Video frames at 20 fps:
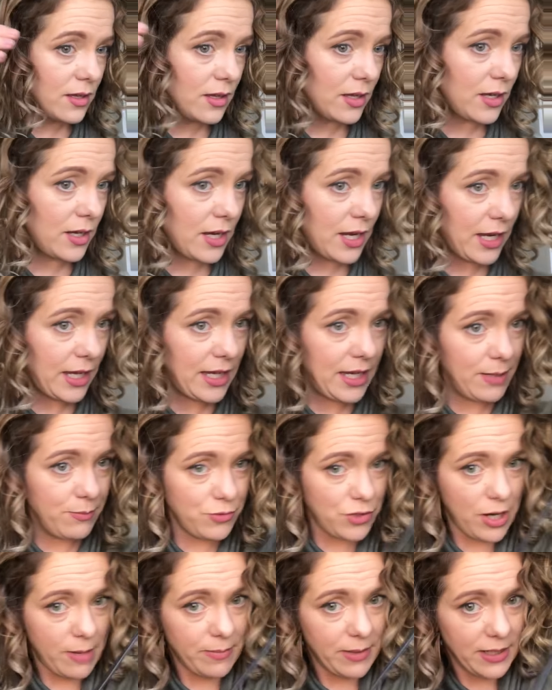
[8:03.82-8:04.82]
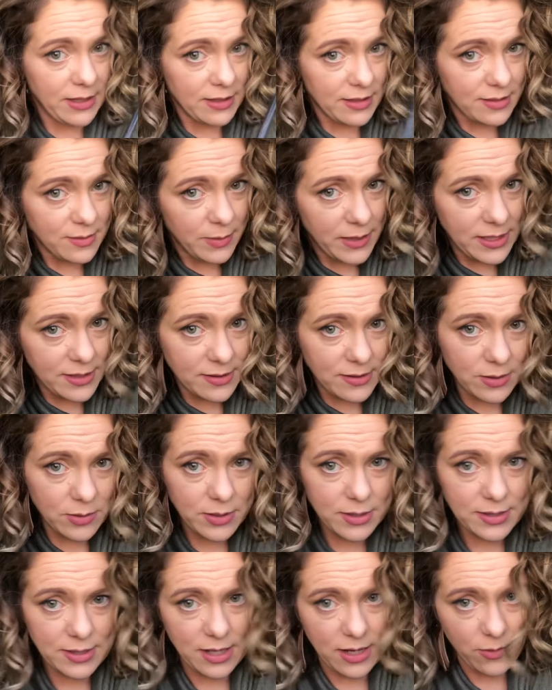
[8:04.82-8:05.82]
And I keep dropping this piece so
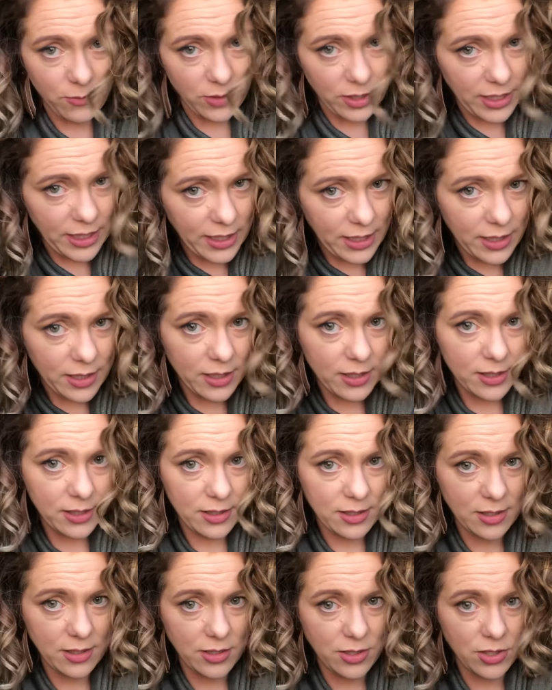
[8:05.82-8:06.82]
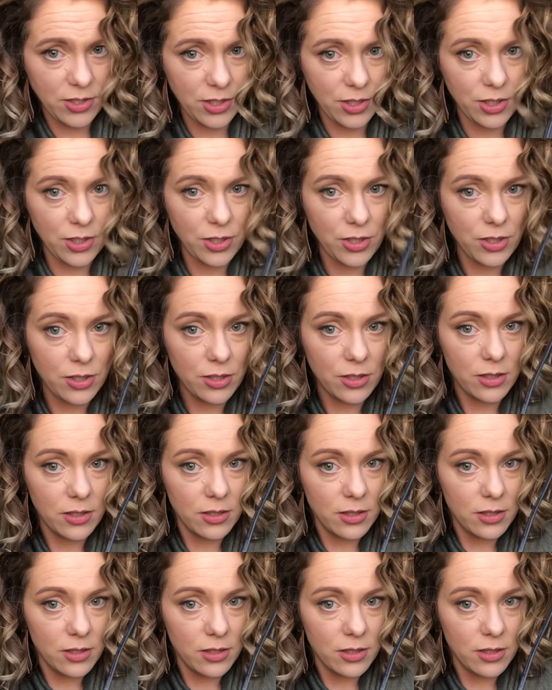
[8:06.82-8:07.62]
it's not wanting to curl.